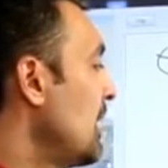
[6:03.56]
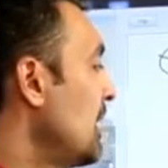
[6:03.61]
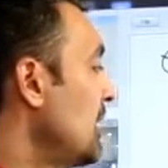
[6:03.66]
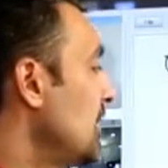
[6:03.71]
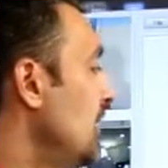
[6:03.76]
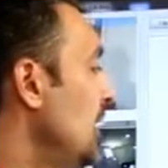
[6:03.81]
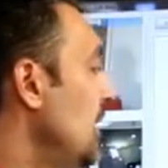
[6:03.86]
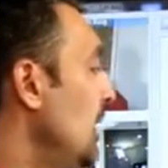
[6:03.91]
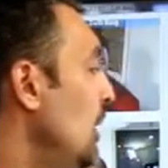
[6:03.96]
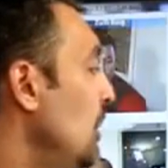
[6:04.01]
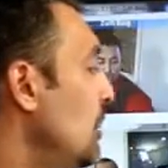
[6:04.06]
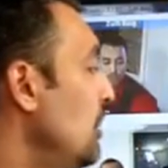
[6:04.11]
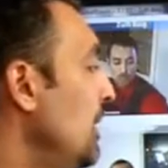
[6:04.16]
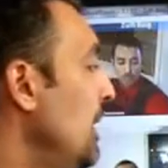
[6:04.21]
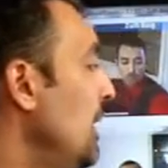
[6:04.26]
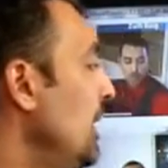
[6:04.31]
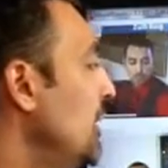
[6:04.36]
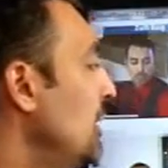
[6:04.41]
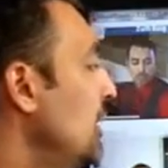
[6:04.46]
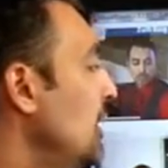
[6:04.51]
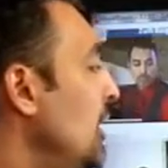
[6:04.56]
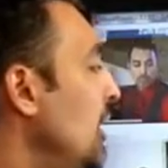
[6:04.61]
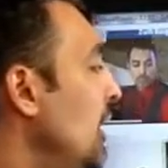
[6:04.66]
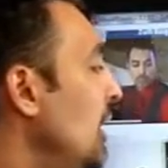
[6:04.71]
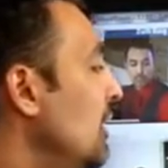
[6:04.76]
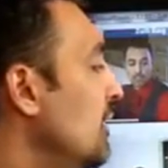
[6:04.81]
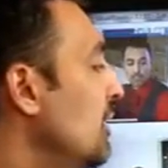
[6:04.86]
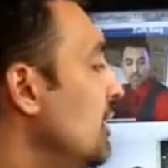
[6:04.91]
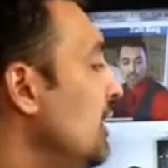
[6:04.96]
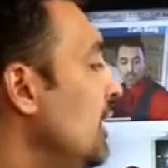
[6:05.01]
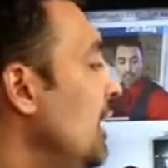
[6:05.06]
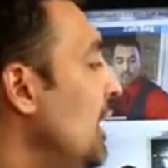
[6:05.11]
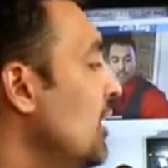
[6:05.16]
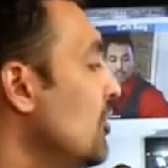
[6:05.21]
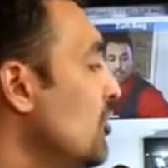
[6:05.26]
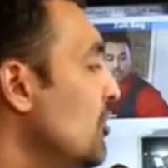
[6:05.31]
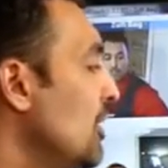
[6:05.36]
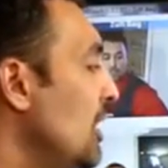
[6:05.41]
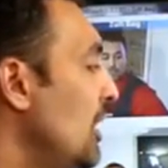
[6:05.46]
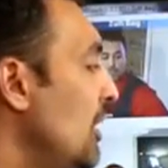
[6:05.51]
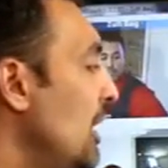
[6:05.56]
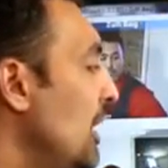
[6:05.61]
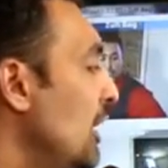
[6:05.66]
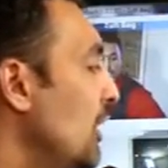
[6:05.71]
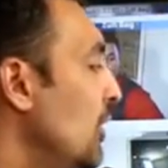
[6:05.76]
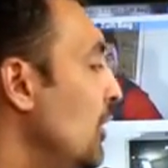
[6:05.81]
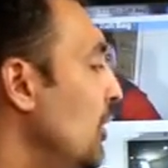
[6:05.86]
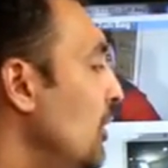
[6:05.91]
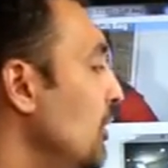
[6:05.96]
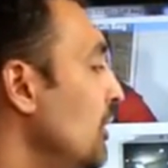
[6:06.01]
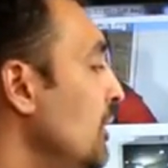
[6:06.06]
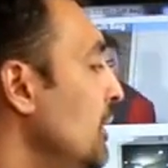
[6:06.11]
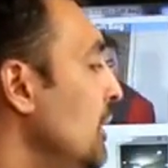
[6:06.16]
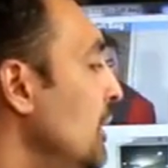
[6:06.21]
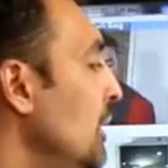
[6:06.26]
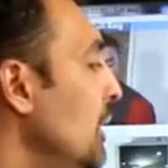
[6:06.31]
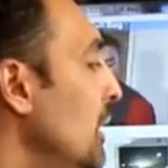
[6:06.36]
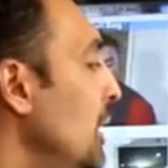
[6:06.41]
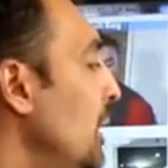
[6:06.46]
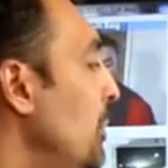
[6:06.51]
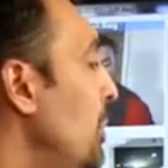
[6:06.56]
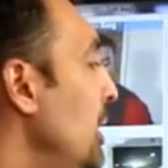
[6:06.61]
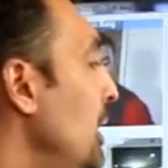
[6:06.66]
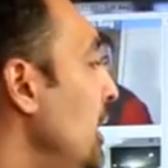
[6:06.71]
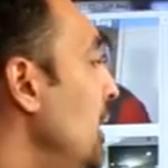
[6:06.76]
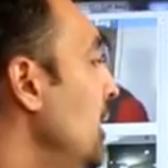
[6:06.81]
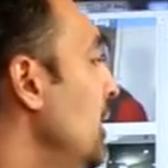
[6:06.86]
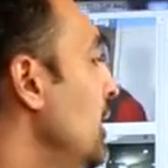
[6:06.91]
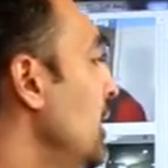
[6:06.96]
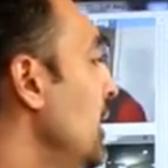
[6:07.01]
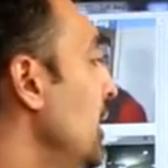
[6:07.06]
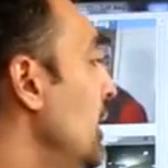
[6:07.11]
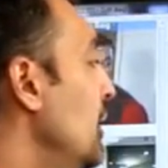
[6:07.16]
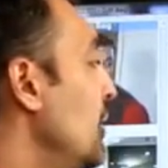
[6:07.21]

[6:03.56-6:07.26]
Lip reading: as I say update, I'll see a handshare icon appear.